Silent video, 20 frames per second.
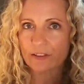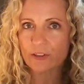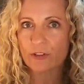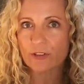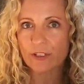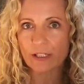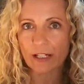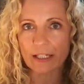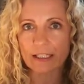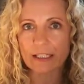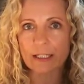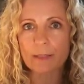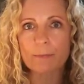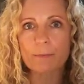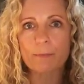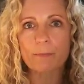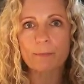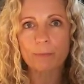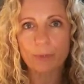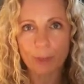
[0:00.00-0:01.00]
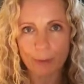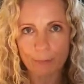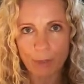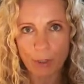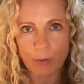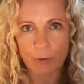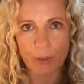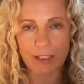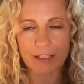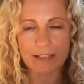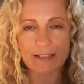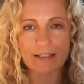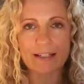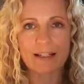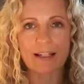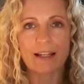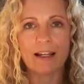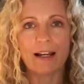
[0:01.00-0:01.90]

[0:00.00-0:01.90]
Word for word: so that I can promote it.